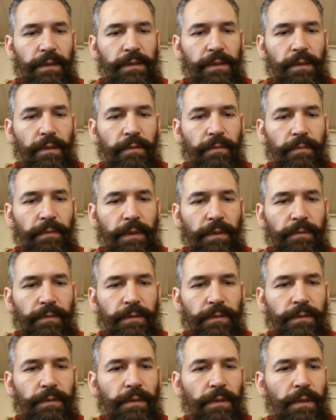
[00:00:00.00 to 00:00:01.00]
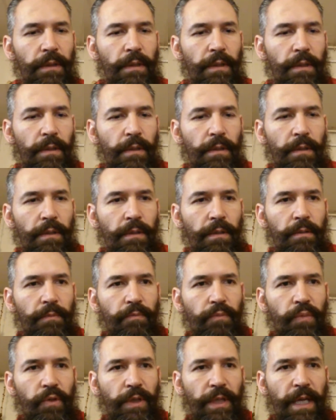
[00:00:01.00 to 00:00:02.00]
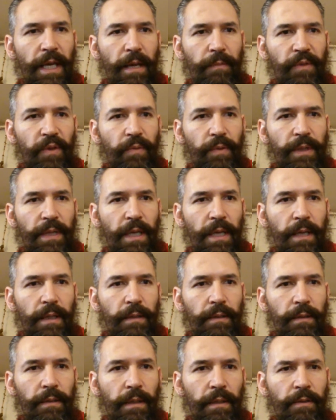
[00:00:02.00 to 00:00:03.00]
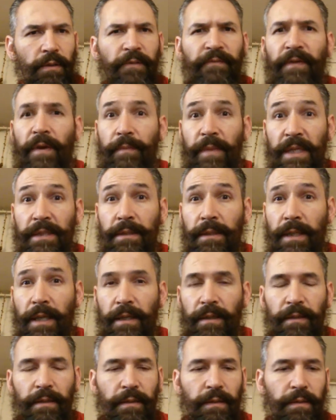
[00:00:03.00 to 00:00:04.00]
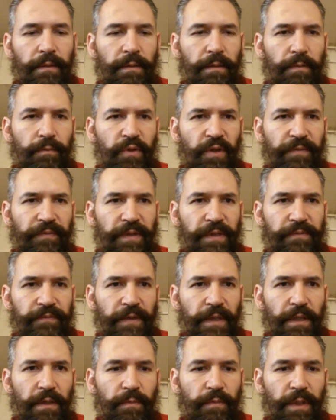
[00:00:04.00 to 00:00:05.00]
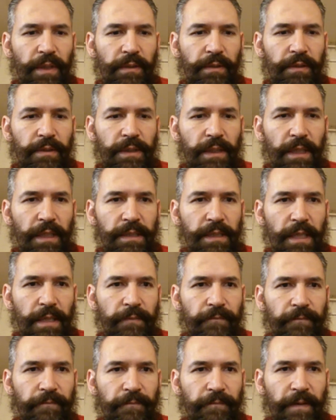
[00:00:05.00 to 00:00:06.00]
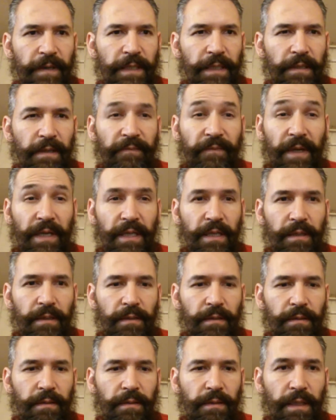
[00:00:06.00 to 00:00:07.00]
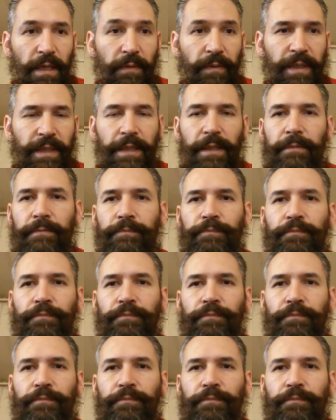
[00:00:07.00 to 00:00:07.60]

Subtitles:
So I was pretty happy with that. I don't know if I mentioned that in the previous video, but just in case if I didn't, now I did.